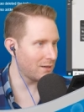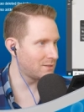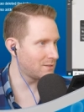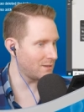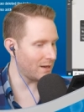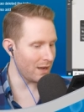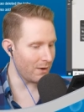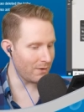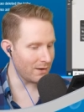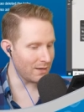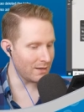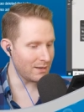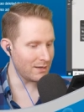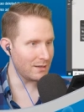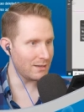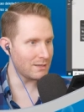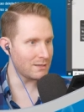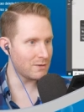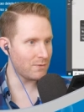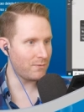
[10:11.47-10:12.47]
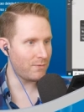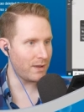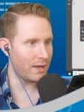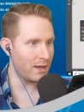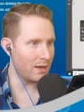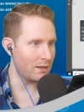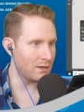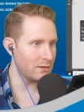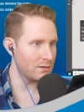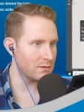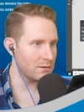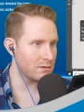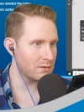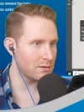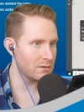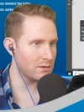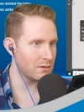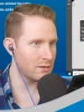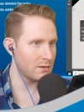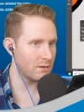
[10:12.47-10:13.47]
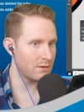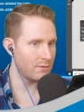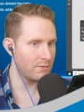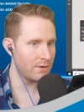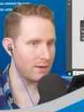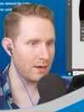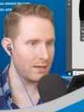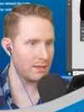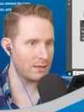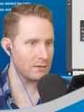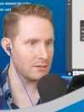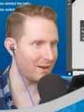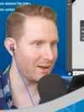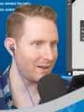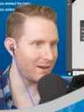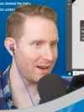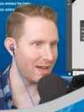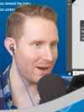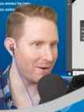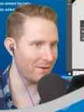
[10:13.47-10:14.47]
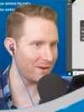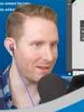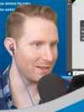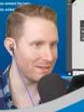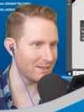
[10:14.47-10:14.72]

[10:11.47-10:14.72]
Now he needs fans. Fannies. Now we're getting